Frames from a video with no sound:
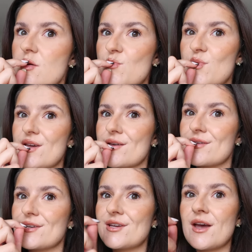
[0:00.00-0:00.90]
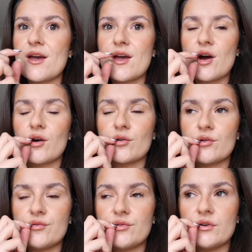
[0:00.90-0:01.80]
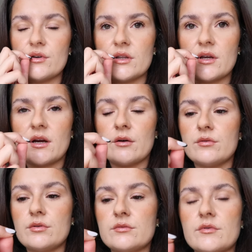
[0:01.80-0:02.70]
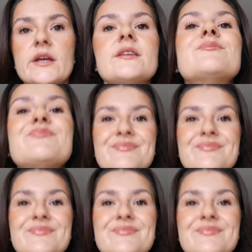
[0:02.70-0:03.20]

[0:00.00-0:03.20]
Me and this hair are going to fall out. Right.